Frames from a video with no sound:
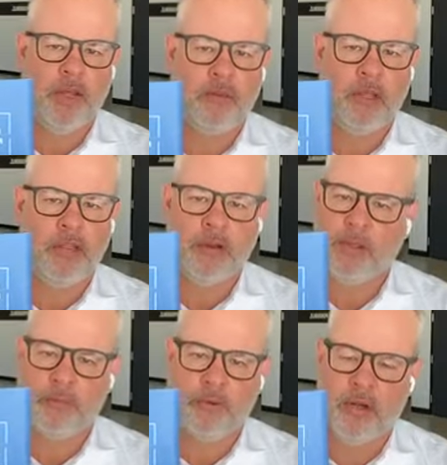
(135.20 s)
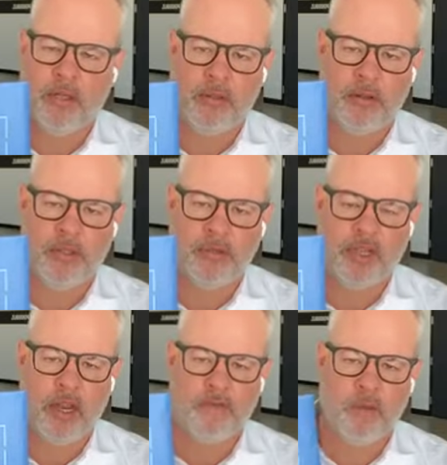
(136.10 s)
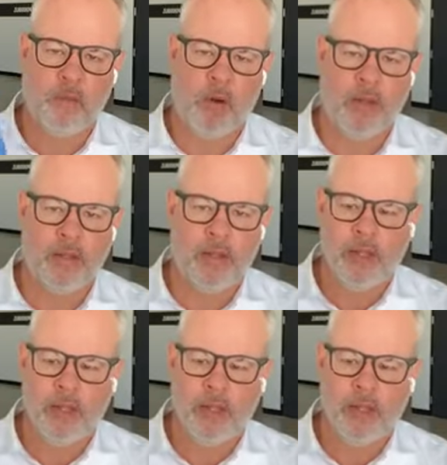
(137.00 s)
that right there. You can print it. You can use it however you want.